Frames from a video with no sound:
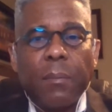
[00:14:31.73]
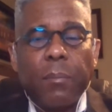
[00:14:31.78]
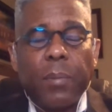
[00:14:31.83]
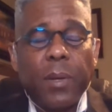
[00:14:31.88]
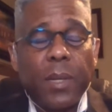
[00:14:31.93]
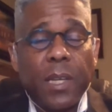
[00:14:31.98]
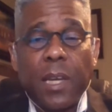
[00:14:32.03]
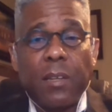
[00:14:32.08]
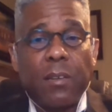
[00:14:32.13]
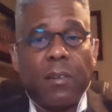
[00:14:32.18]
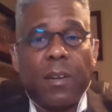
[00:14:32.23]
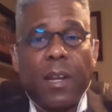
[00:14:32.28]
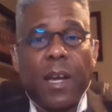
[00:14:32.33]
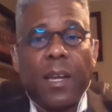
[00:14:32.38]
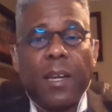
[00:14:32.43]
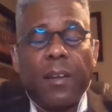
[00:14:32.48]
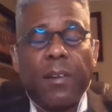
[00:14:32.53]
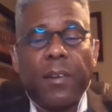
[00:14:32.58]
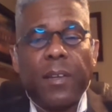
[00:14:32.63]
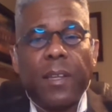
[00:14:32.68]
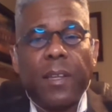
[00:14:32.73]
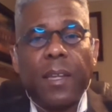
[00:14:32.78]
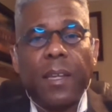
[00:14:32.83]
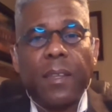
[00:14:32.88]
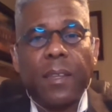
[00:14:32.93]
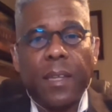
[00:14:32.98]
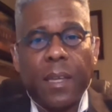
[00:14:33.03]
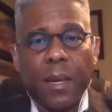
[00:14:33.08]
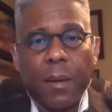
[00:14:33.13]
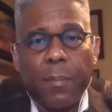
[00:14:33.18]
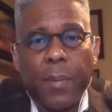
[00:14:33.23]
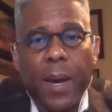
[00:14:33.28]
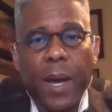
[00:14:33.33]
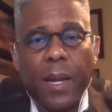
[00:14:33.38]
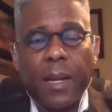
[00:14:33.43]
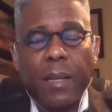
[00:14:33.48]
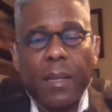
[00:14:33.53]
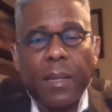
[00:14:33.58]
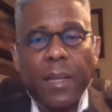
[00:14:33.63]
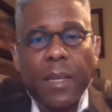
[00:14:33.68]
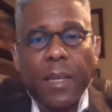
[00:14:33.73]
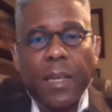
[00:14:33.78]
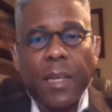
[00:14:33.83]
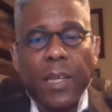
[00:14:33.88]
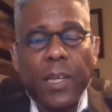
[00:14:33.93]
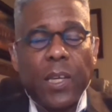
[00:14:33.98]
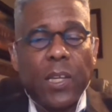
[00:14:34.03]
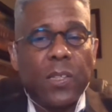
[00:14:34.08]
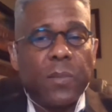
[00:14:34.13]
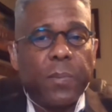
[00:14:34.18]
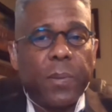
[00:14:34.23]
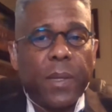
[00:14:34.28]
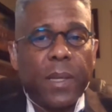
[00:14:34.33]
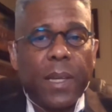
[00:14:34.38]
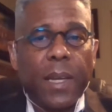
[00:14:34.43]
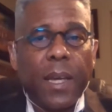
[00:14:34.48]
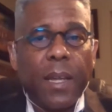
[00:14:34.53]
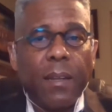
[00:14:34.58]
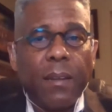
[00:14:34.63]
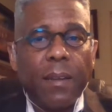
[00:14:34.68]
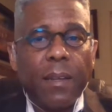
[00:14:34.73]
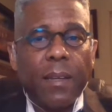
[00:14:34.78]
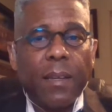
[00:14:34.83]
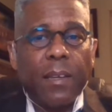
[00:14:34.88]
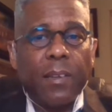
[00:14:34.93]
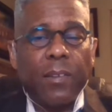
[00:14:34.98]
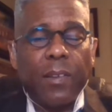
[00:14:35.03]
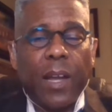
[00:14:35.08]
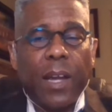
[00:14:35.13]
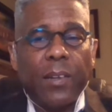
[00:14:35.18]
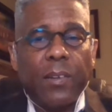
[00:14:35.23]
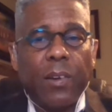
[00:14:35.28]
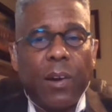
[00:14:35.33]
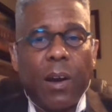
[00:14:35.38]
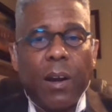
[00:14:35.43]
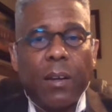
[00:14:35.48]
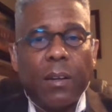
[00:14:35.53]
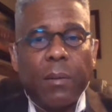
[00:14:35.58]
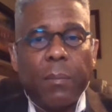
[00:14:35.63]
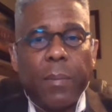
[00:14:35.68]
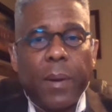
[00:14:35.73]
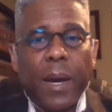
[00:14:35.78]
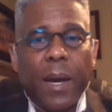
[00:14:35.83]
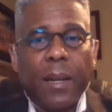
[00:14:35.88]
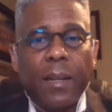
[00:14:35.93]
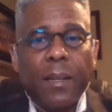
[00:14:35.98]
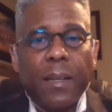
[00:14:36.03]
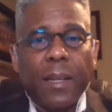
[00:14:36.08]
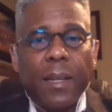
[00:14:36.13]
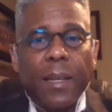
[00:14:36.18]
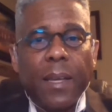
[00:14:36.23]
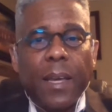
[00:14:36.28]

But yet you're not hearing anything about it. ESPN is not talking about it.